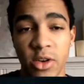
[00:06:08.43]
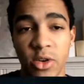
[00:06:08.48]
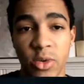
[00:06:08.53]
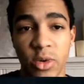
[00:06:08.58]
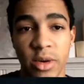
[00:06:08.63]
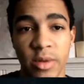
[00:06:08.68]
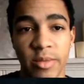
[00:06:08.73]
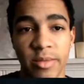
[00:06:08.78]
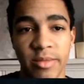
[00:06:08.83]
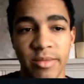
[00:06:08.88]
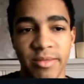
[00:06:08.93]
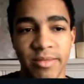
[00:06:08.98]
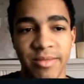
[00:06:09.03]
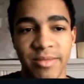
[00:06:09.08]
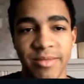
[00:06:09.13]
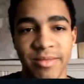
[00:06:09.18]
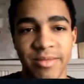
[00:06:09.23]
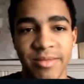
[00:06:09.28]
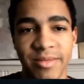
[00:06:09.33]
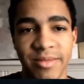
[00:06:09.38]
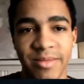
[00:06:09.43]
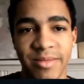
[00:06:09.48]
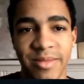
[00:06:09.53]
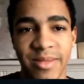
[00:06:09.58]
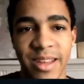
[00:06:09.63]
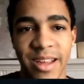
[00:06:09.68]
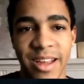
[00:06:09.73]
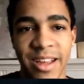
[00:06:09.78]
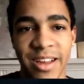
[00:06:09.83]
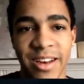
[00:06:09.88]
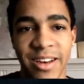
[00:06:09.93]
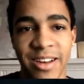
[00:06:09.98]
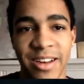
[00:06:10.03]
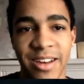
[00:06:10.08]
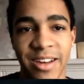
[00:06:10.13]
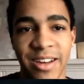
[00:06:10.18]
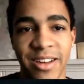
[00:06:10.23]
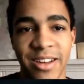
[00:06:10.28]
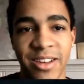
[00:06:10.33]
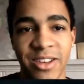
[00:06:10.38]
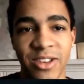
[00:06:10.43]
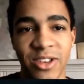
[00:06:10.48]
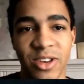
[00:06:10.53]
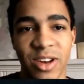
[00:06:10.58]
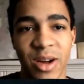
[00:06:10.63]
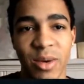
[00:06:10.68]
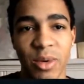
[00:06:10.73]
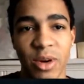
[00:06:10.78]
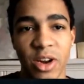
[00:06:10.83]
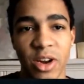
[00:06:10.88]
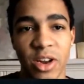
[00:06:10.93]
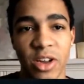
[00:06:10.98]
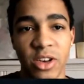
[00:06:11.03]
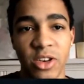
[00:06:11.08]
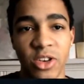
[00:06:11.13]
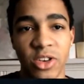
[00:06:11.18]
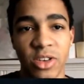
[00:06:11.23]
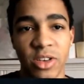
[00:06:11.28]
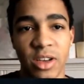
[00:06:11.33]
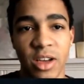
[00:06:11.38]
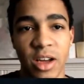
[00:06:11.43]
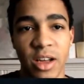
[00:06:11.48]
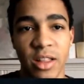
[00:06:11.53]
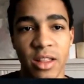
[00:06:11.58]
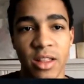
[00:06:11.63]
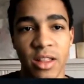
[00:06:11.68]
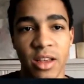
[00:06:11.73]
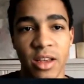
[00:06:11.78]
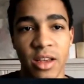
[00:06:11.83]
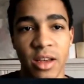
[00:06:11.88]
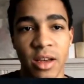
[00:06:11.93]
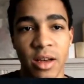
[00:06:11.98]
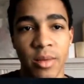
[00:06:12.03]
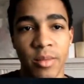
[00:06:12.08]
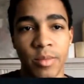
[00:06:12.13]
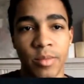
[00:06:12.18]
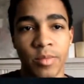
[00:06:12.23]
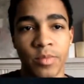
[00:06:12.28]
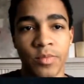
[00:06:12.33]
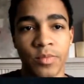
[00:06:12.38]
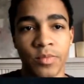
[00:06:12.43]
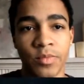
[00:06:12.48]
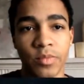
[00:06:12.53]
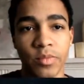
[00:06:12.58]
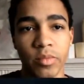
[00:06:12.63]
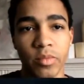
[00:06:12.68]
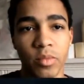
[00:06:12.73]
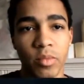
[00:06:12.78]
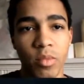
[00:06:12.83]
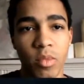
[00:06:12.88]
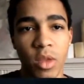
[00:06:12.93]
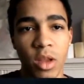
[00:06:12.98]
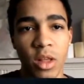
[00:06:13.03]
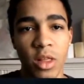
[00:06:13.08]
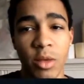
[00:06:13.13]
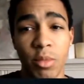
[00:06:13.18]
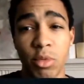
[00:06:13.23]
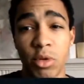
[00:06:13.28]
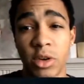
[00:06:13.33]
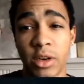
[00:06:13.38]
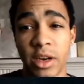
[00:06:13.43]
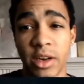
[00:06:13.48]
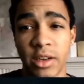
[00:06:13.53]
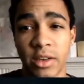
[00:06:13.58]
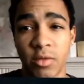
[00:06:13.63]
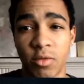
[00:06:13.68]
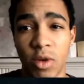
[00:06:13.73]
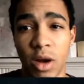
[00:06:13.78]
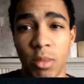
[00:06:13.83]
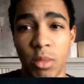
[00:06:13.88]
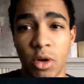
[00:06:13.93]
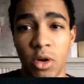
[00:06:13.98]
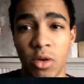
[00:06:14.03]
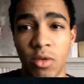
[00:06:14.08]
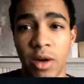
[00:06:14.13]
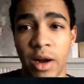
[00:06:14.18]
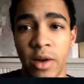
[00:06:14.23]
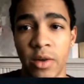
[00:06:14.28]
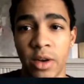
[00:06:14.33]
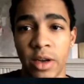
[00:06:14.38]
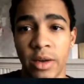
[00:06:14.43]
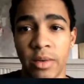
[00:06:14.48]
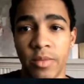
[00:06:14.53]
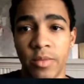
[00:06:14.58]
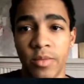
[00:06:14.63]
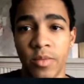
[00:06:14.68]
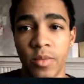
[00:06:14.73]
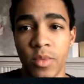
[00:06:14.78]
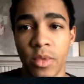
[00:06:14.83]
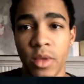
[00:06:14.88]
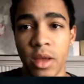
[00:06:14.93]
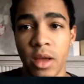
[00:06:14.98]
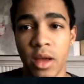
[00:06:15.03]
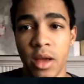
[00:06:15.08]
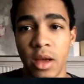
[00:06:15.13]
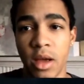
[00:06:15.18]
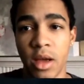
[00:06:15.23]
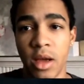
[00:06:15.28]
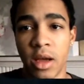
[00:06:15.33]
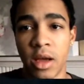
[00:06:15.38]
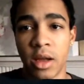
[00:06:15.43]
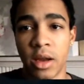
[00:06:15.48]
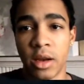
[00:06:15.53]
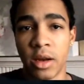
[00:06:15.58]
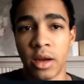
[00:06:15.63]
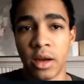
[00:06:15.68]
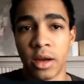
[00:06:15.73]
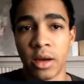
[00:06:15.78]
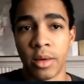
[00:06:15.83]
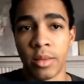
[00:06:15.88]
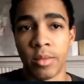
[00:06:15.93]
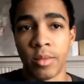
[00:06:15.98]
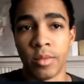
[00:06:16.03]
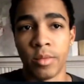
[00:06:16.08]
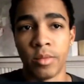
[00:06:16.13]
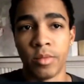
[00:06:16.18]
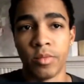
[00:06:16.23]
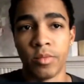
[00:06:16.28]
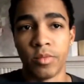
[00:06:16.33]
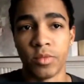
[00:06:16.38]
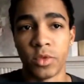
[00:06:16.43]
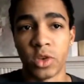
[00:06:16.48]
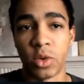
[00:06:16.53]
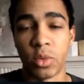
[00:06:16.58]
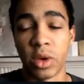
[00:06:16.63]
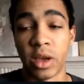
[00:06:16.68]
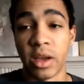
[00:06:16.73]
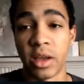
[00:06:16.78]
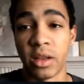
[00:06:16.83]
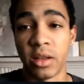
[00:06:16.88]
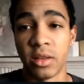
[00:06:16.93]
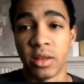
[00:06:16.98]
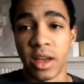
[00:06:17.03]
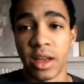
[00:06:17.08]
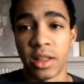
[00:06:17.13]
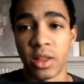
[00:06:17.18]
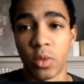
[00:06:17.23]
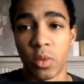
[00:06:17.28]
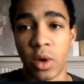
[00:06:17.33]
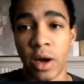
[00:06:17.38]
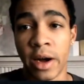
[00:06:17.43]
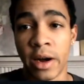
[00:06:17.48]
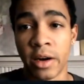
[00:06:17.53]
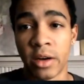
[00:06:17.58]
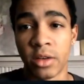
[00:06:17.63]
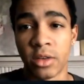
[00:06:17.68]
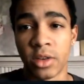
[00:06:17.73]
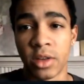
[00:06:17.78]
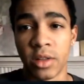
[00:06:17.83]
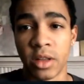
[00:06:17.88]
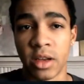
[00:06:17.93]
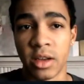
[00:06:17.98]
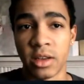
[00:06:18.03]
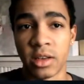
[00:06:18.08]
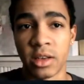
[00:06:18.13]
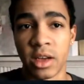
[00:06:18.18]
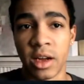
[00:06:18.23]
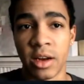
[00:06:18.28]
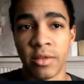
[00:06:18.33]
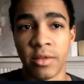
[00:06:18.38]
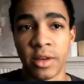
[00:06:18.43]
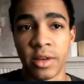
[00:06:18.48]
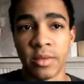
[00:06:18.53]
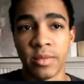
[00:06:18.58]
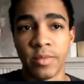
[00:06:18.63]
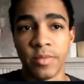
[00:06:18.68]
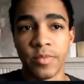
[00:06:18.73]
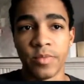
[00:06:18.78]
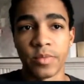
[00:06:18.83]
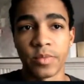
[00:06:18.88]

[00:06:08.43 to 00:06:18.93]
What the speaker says: into it. And so now we're going to just cut the protective rubber around it, and so we can get the wires on the inside of it.